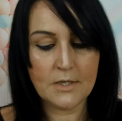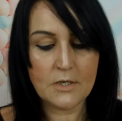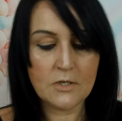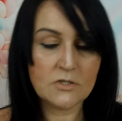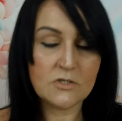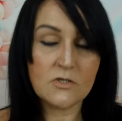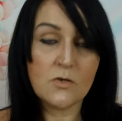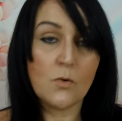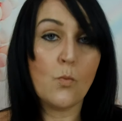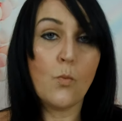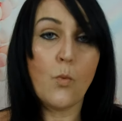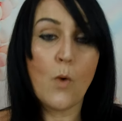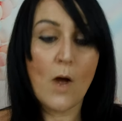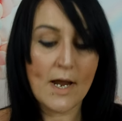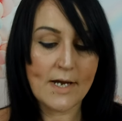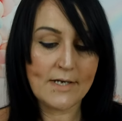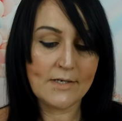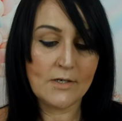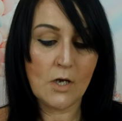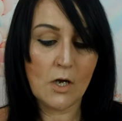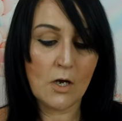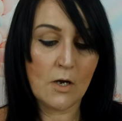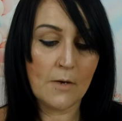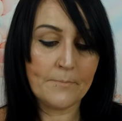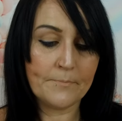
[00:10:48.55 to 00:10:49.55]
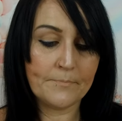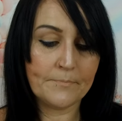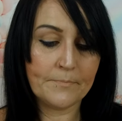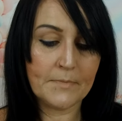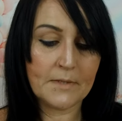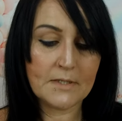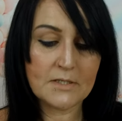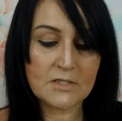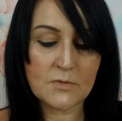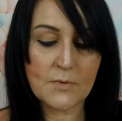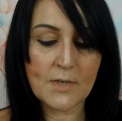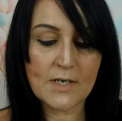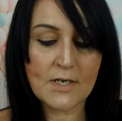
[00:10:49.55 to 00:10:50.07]
So why not?
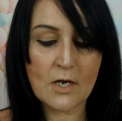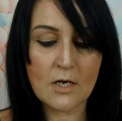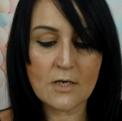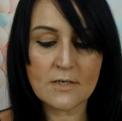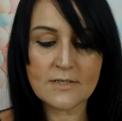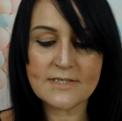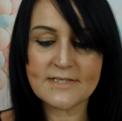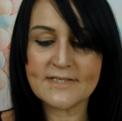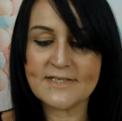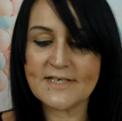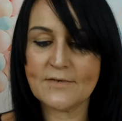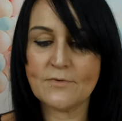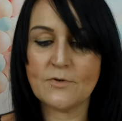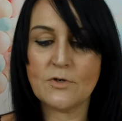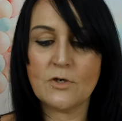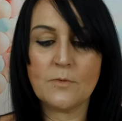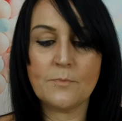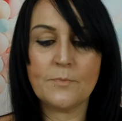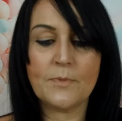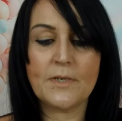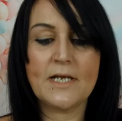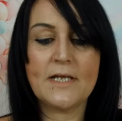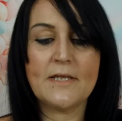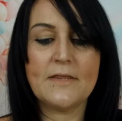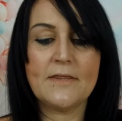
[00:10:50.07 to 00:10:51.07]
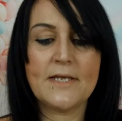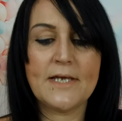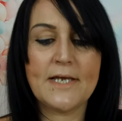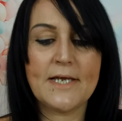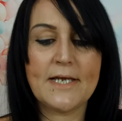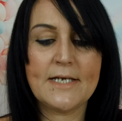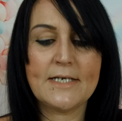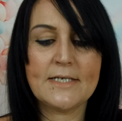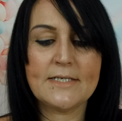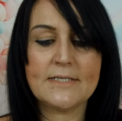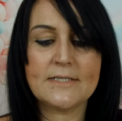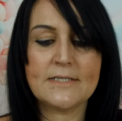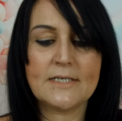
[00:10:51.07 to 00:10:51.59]
So I got a syrup in
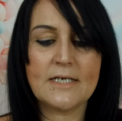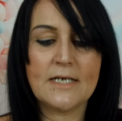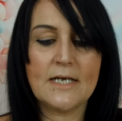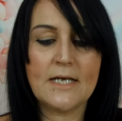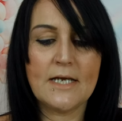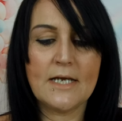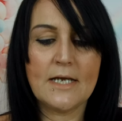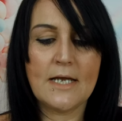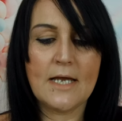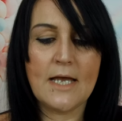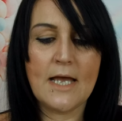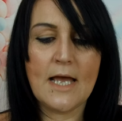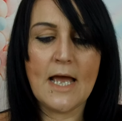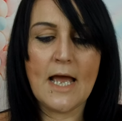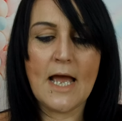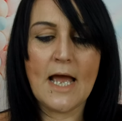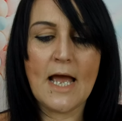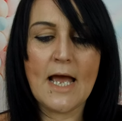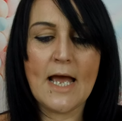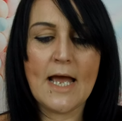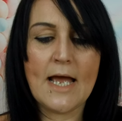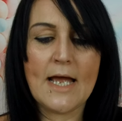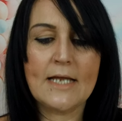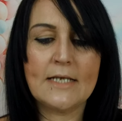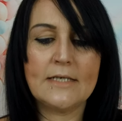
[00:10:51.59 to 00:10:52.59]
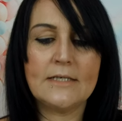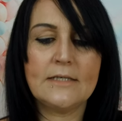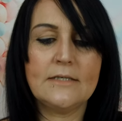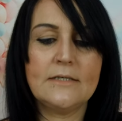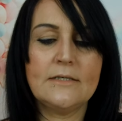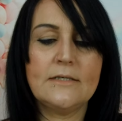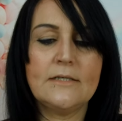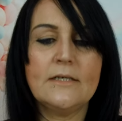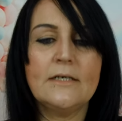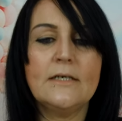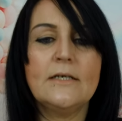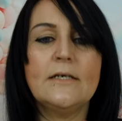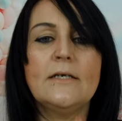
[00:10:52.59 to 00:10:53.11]
this,
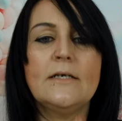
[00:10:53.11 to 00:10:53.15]
and